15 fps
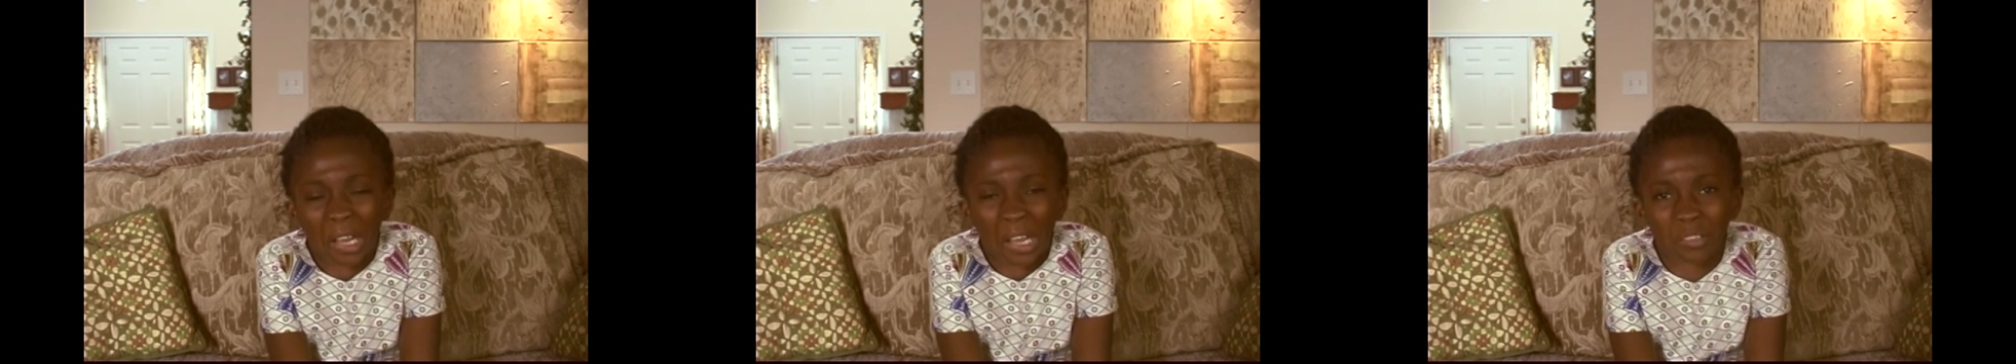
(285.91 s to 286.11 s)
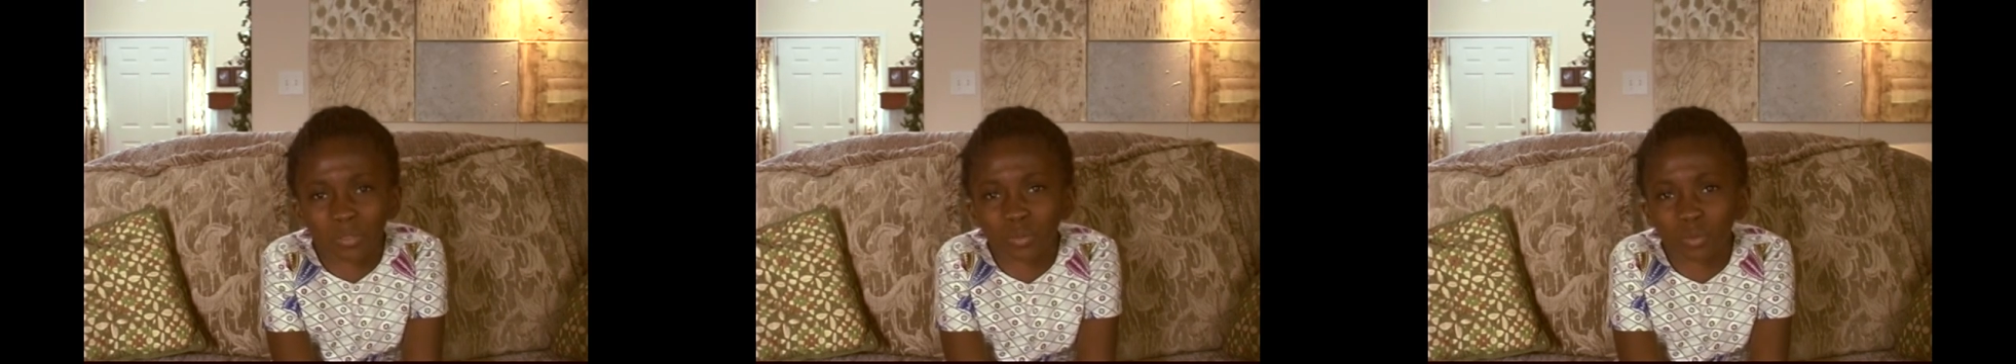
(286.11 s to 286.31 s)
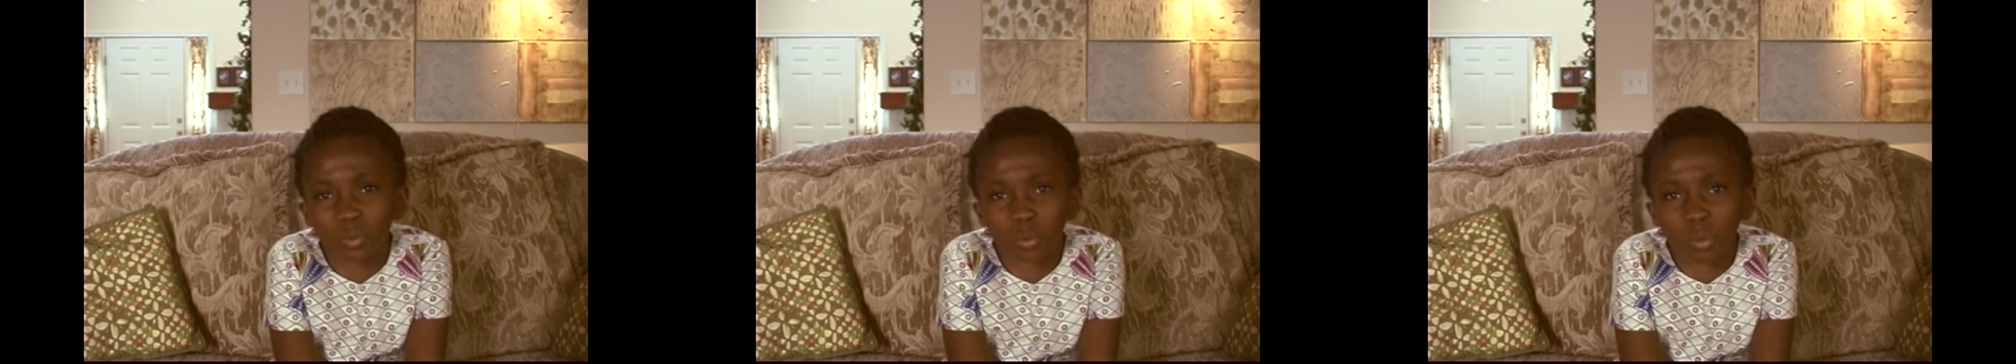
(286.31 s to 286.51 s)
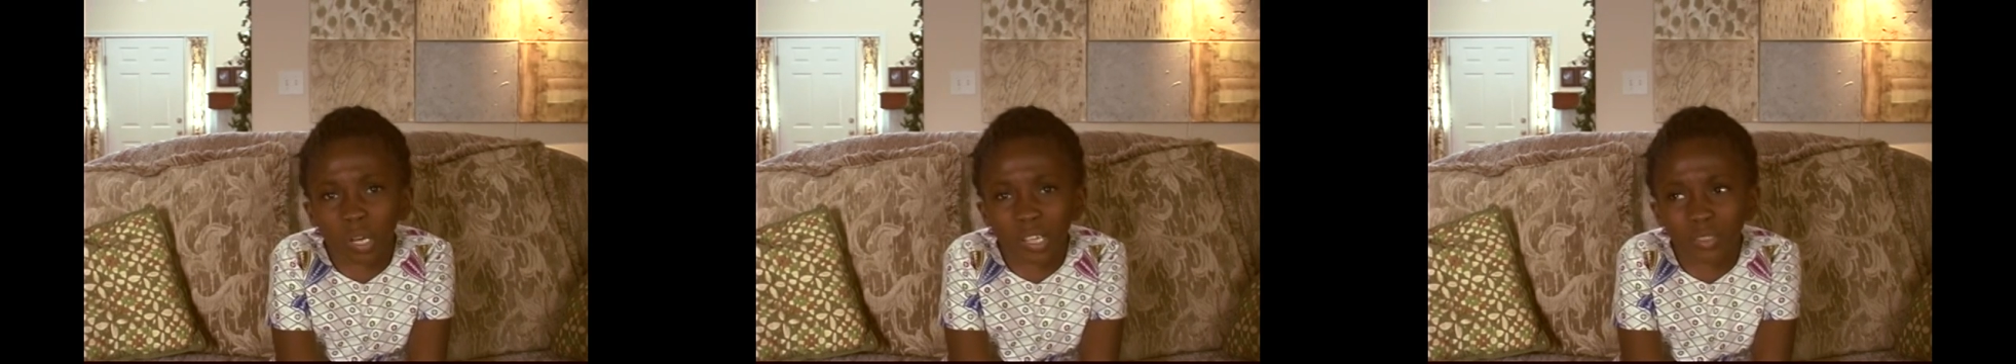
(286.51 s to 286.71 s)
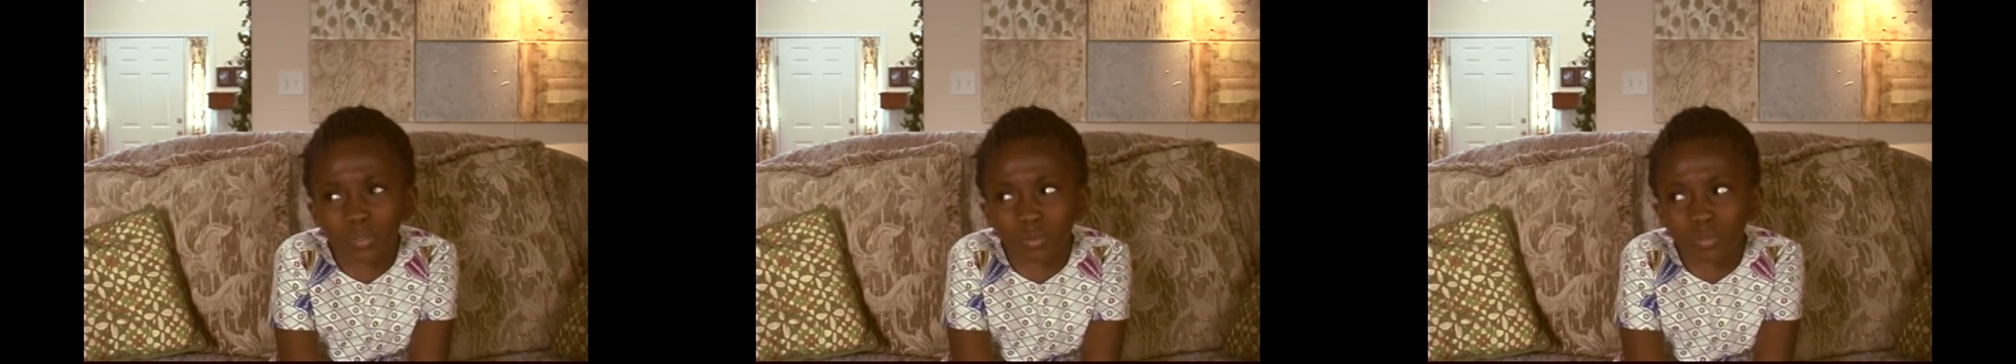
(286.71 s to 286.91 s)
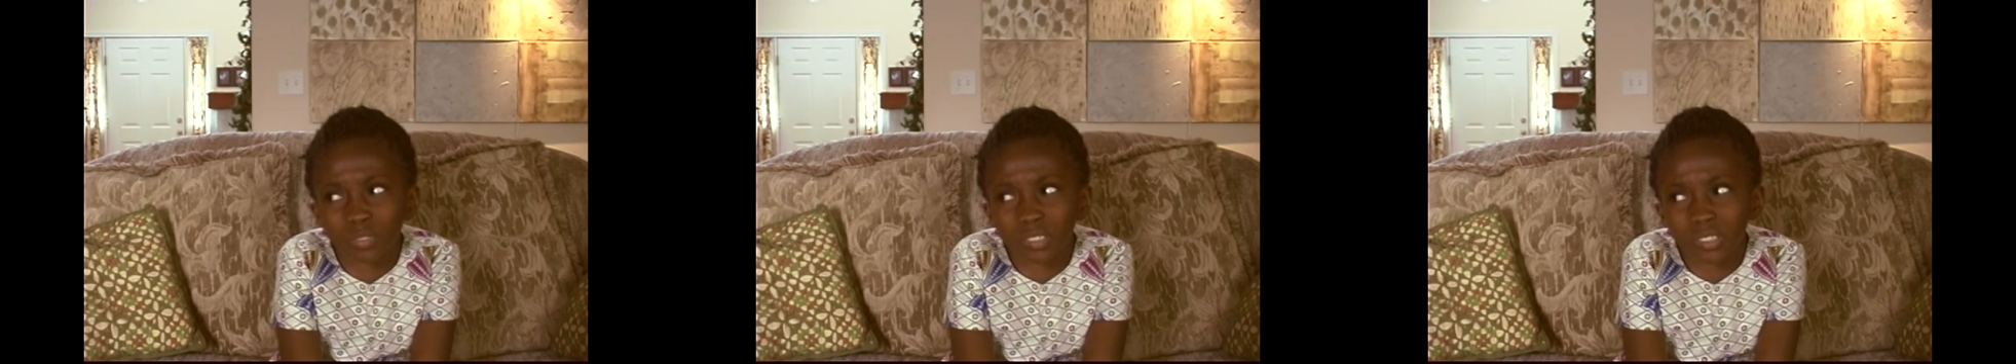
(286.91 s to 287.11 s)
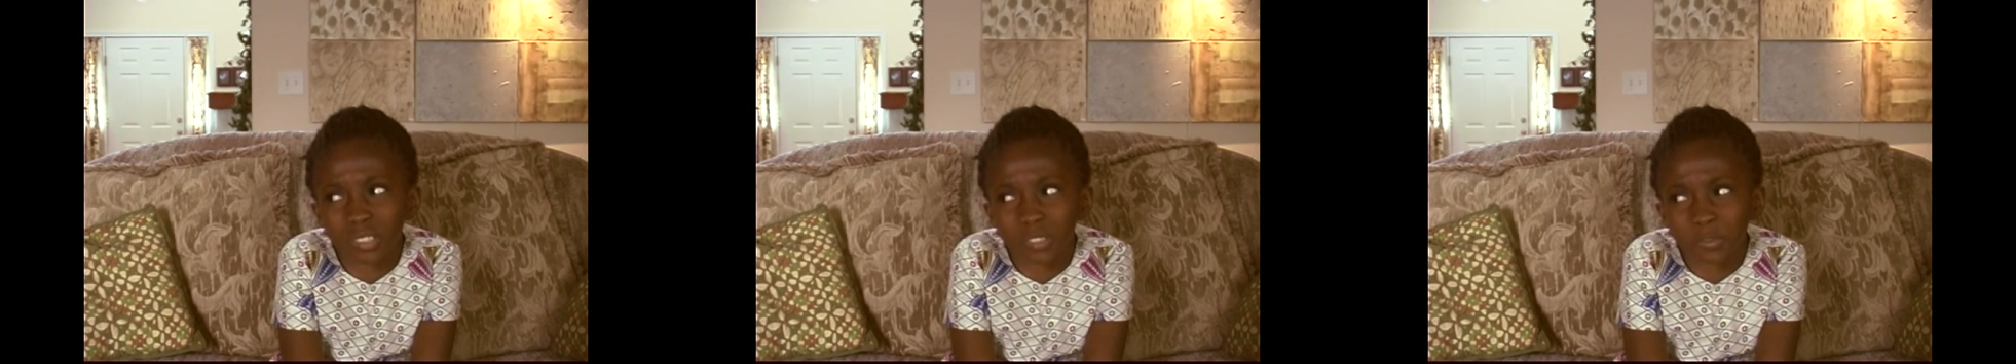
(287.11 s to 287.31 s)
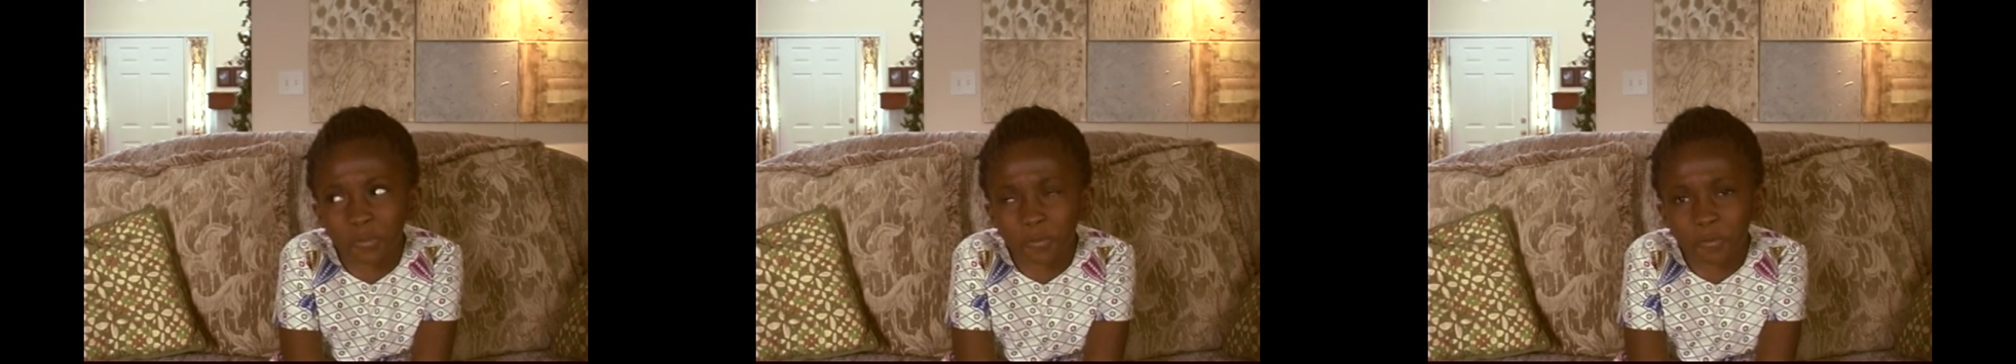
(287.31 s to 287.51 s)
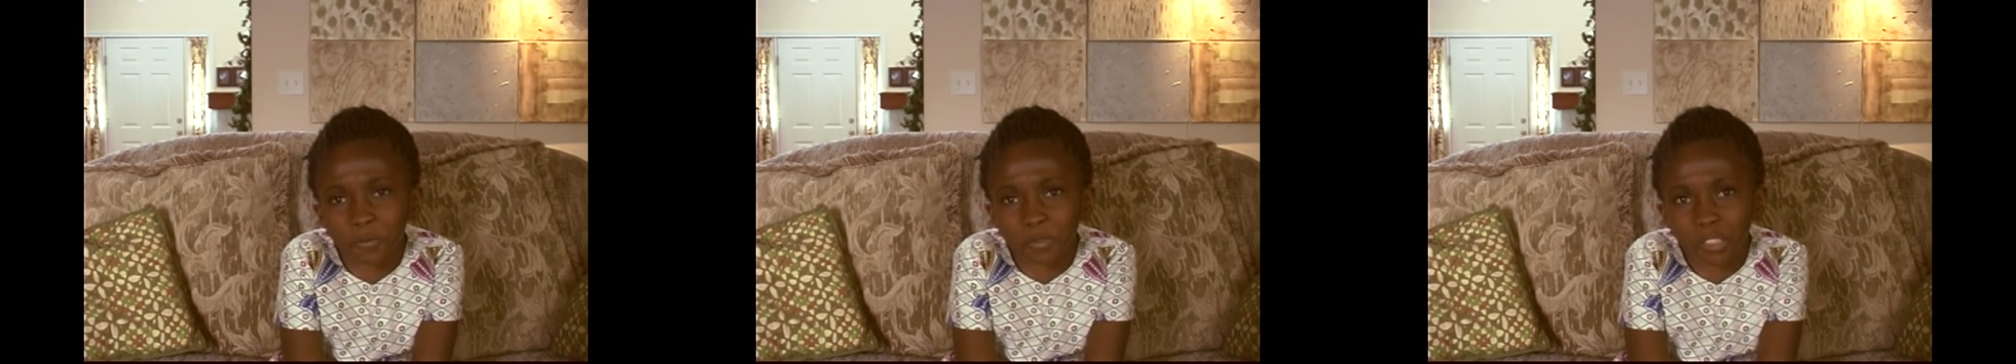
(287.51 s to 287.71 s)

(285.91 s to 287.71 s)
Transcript: I don't know, I don't if